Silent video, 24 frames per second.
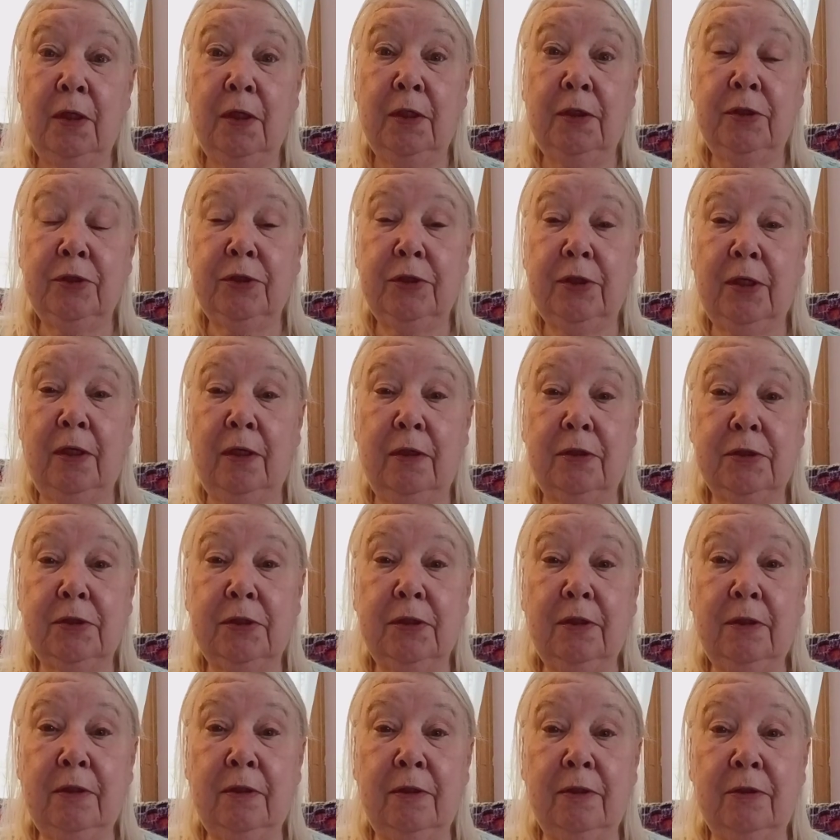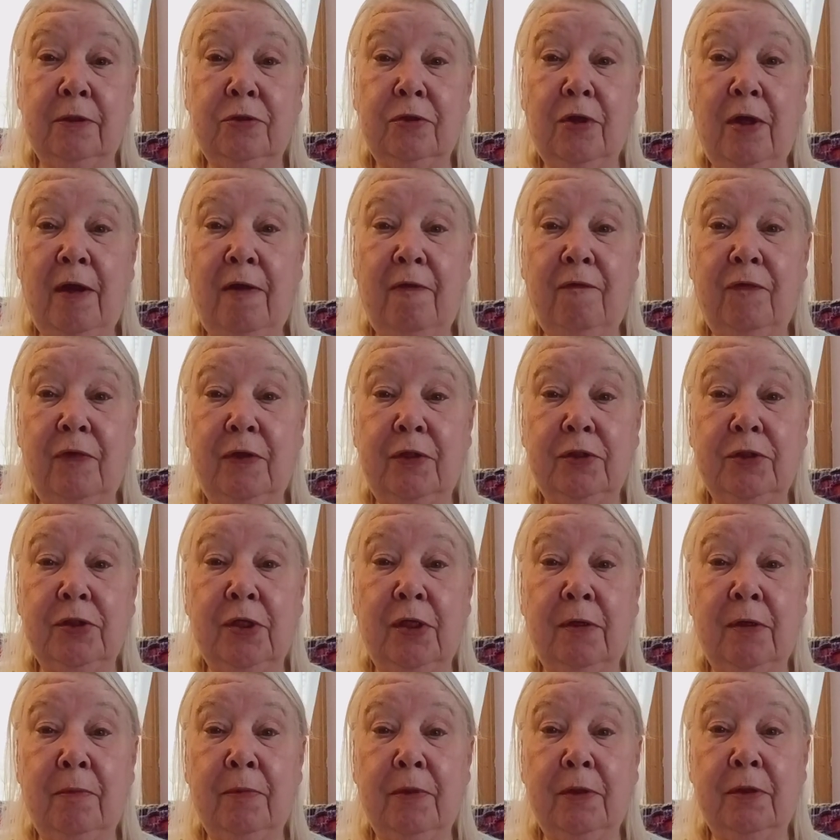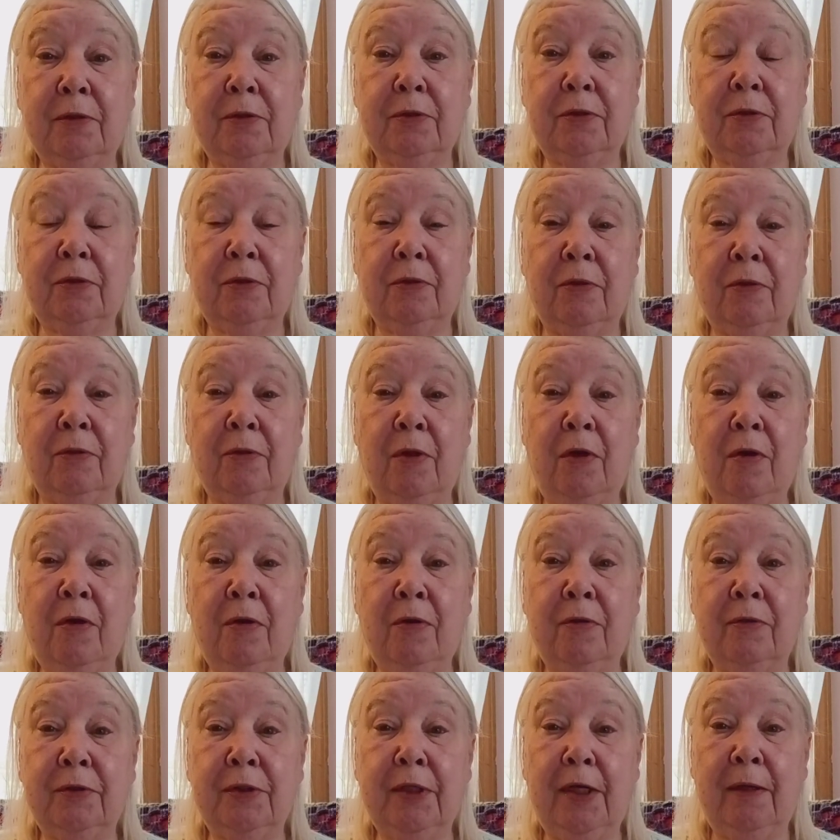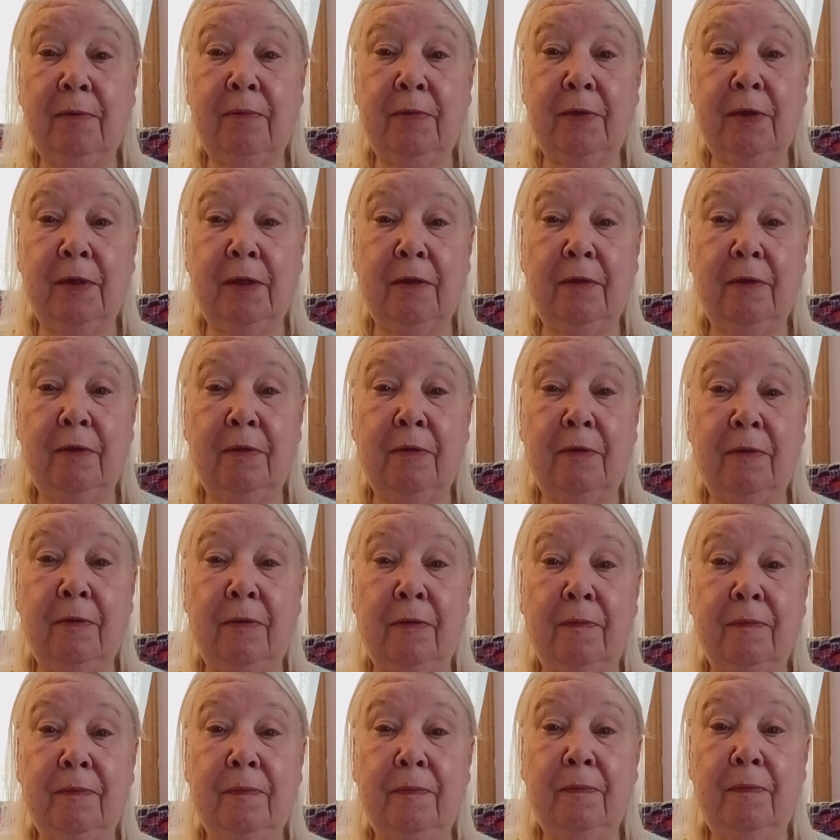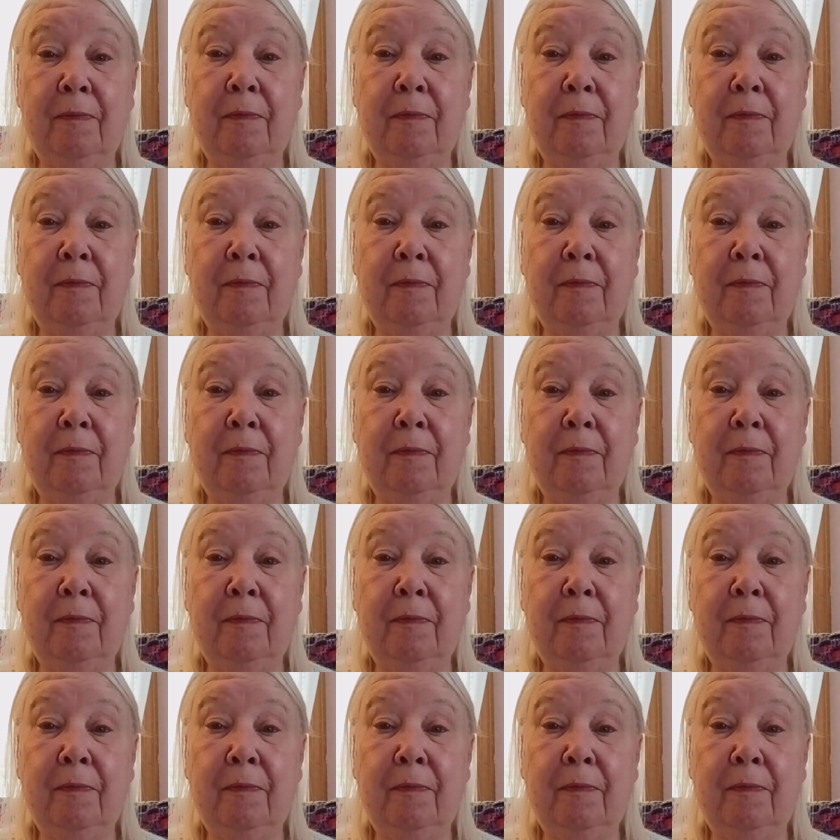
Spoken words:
she got stuck in a traffic jam and it took her a long time to get home.